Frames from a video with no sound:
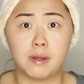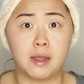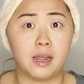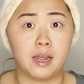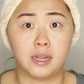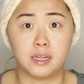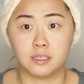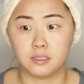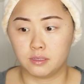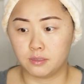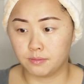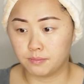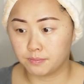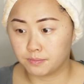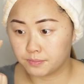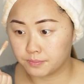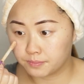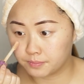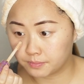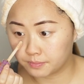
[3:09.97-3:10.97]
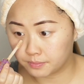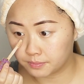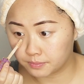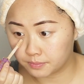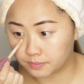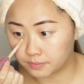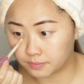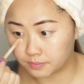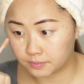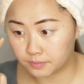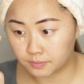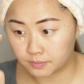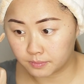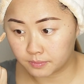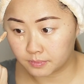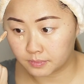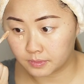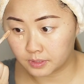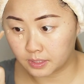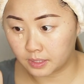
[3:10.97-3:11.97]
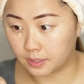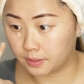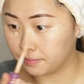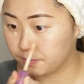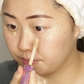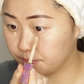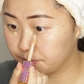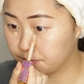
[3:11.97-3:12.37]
my eyes. Okay.